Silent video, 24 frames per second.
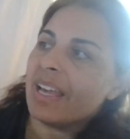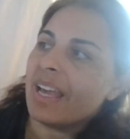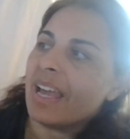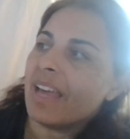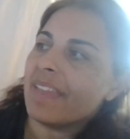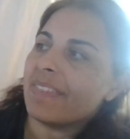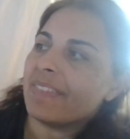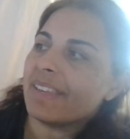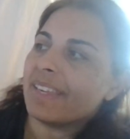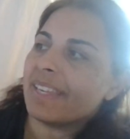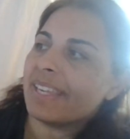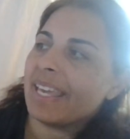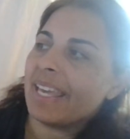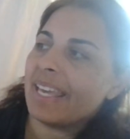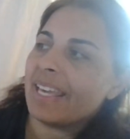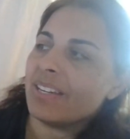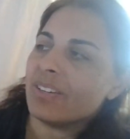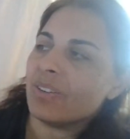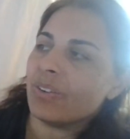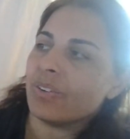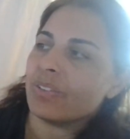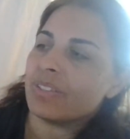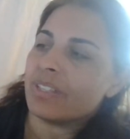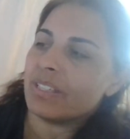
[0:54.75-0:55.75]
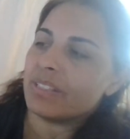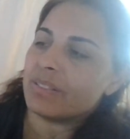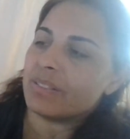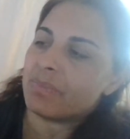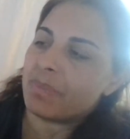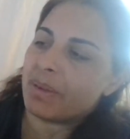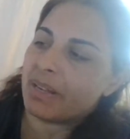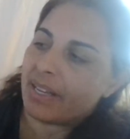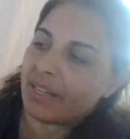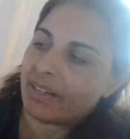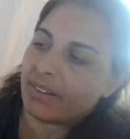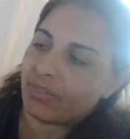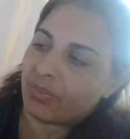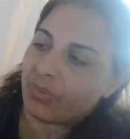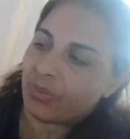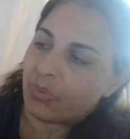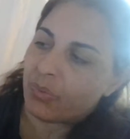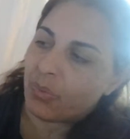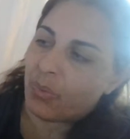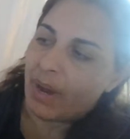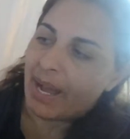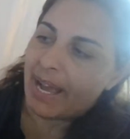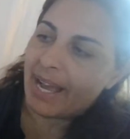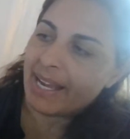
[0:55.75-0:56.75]
And the candle is made out of
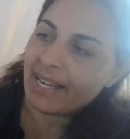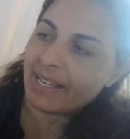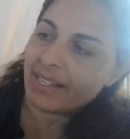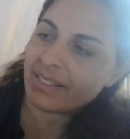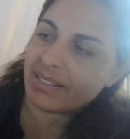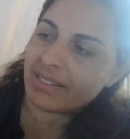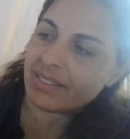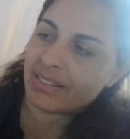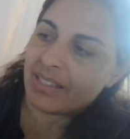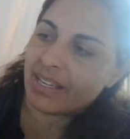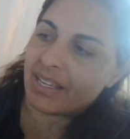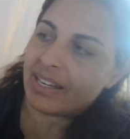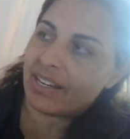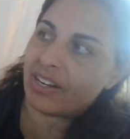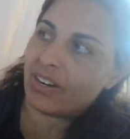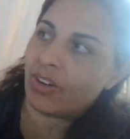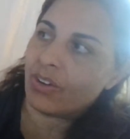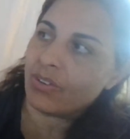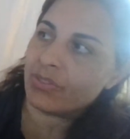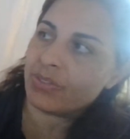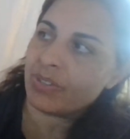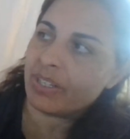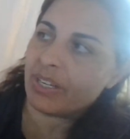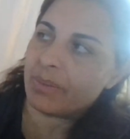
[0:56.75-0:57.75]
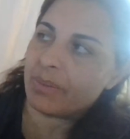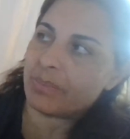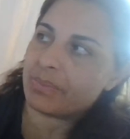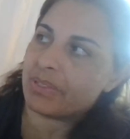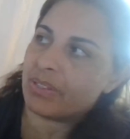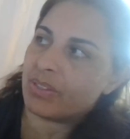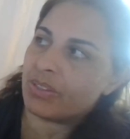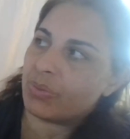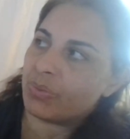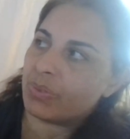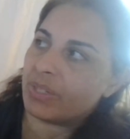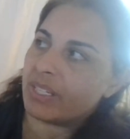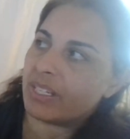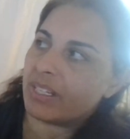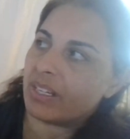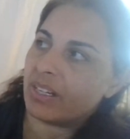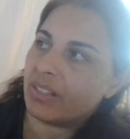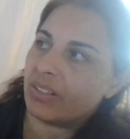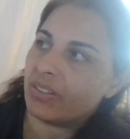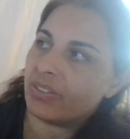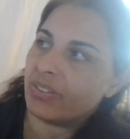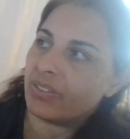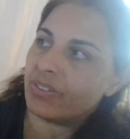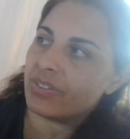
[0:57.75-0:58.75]
wax, and it also comes in three
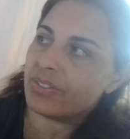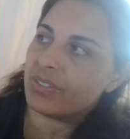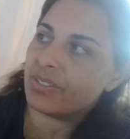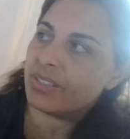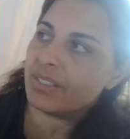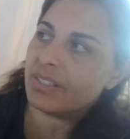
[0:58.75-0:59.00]
colors: